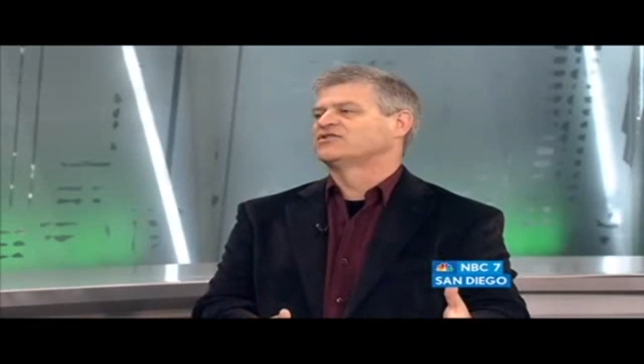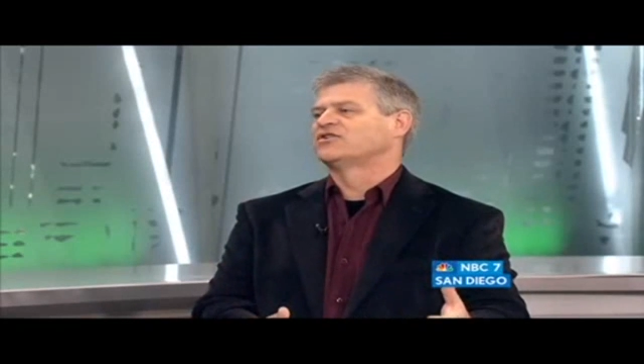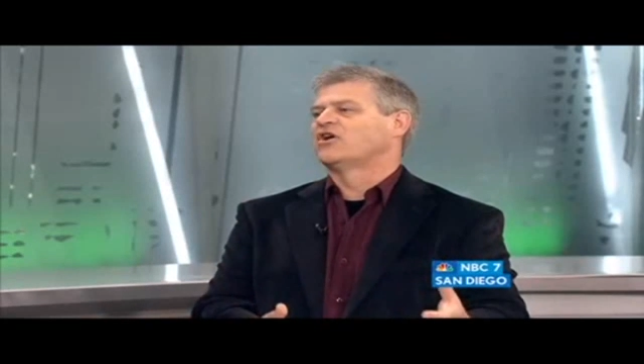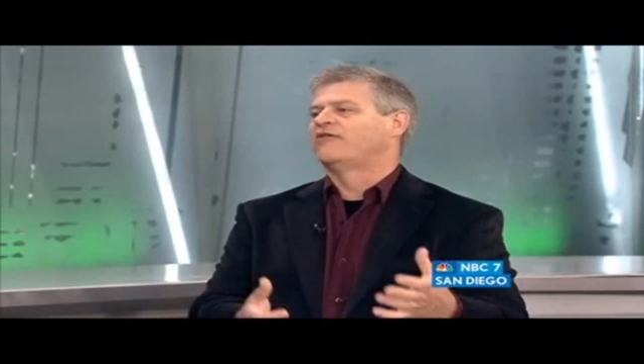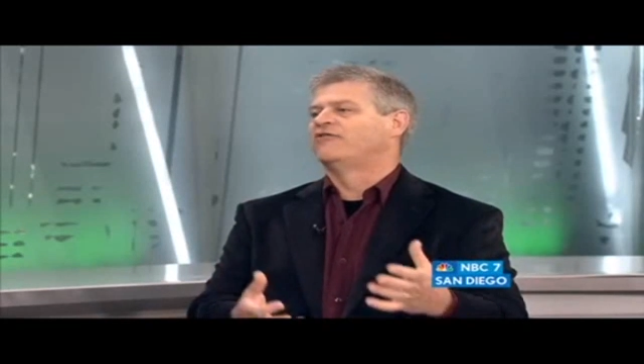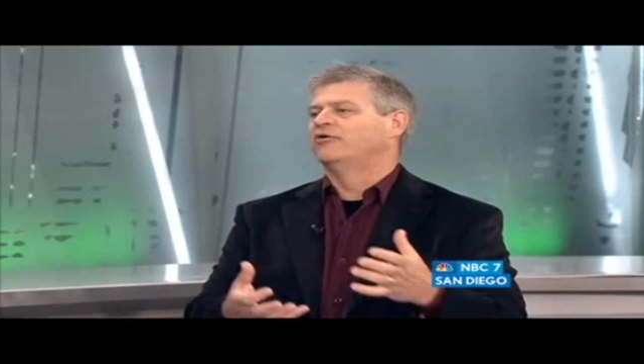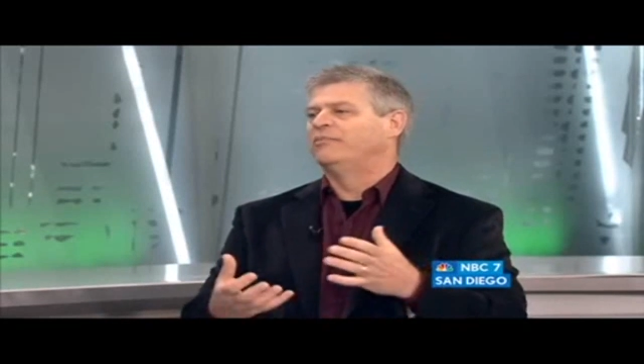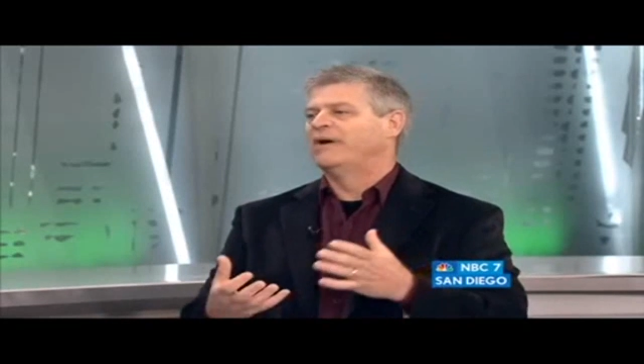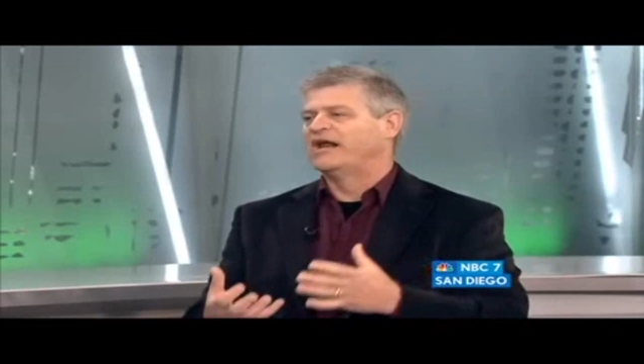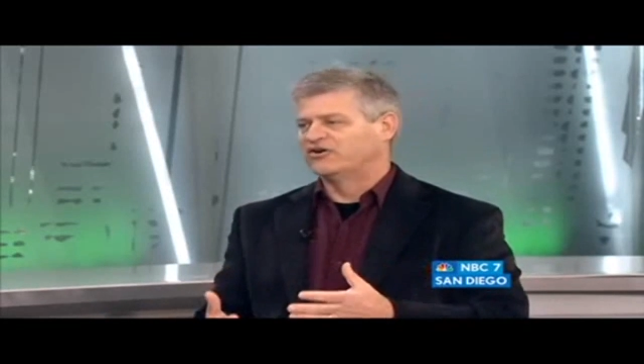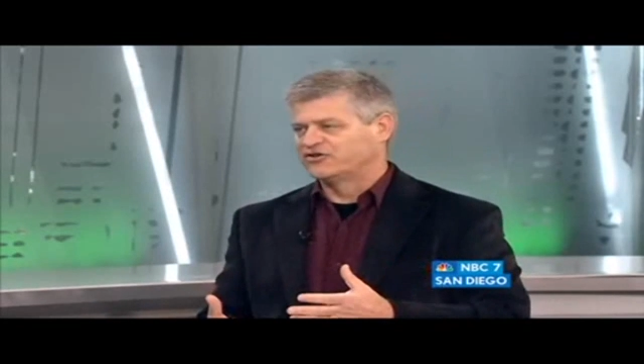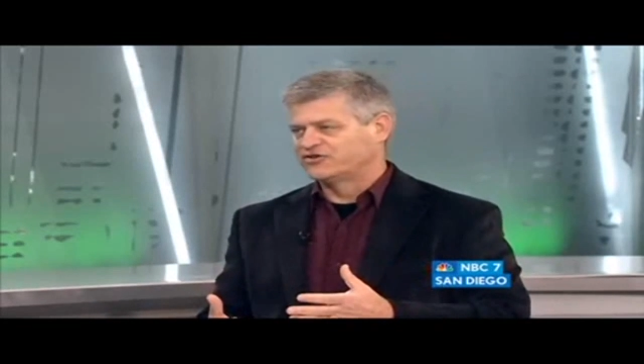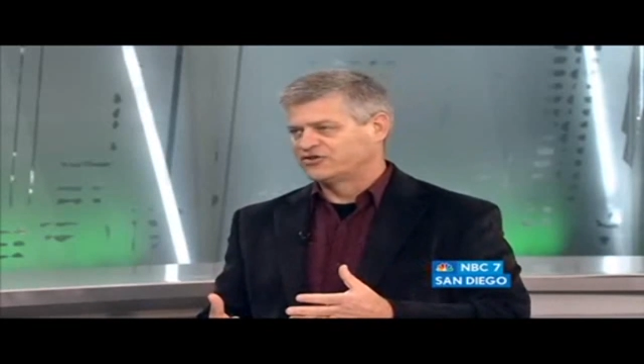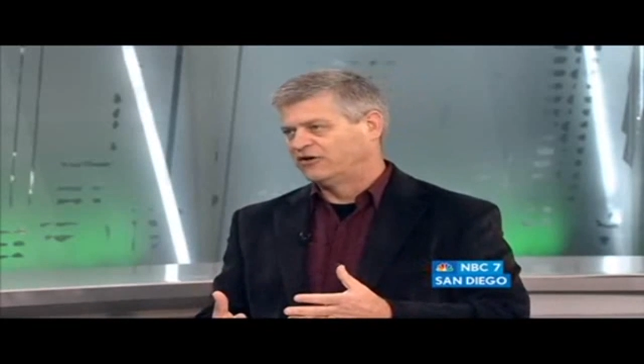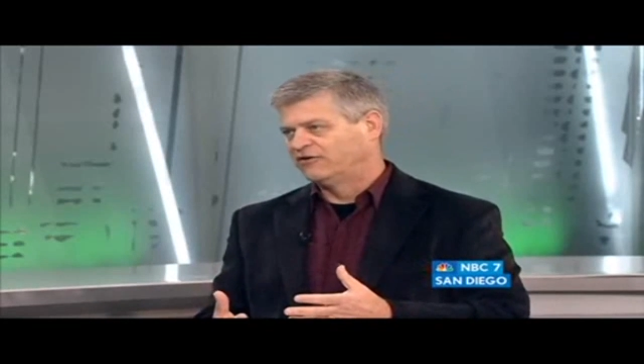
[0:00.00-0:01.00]
us to offer
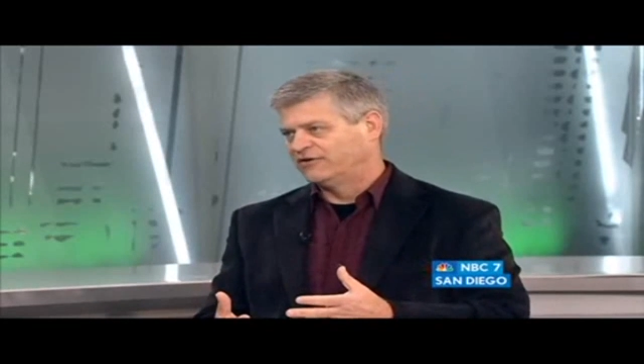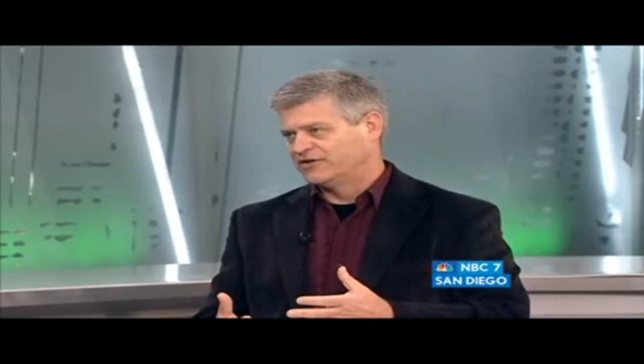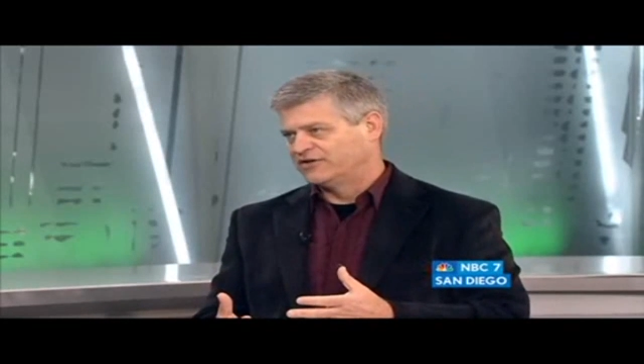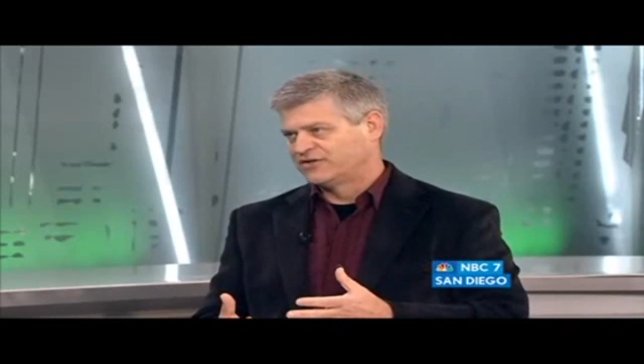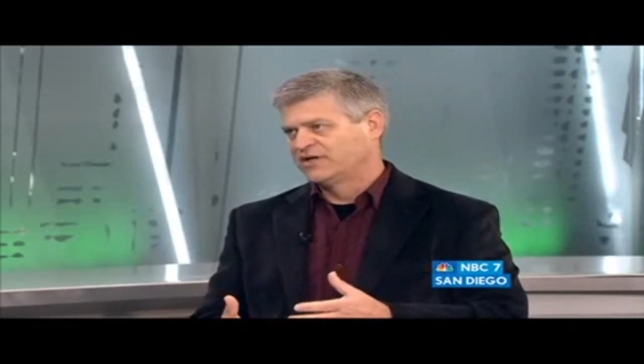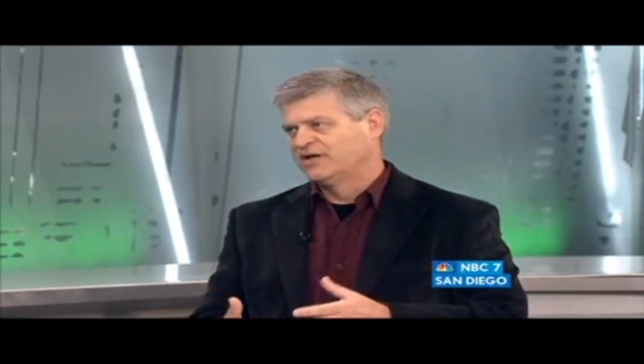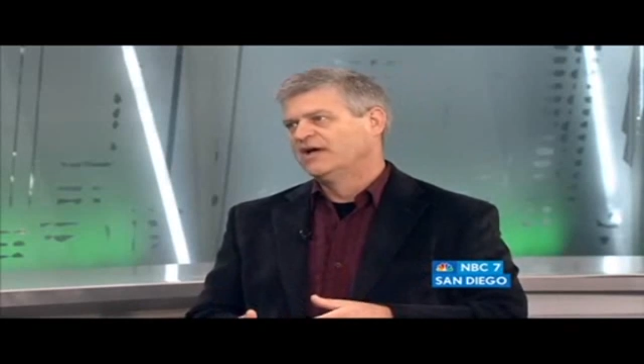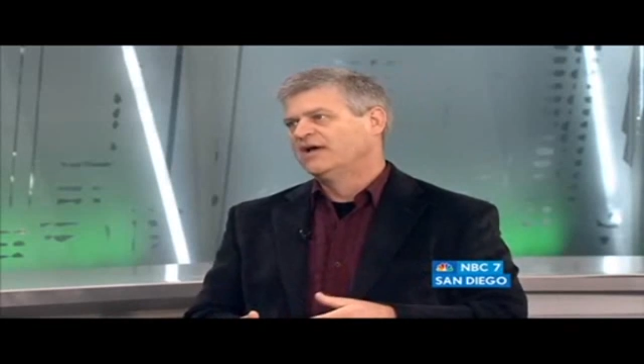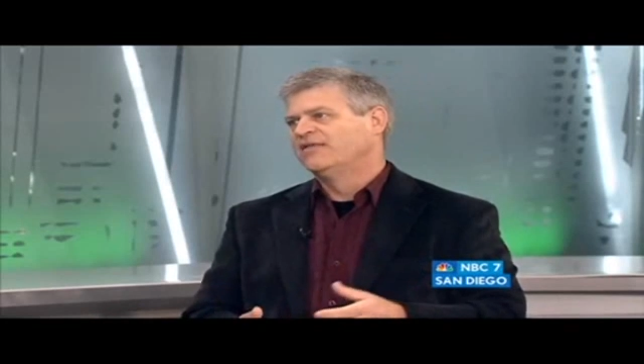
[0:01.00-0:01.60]
better service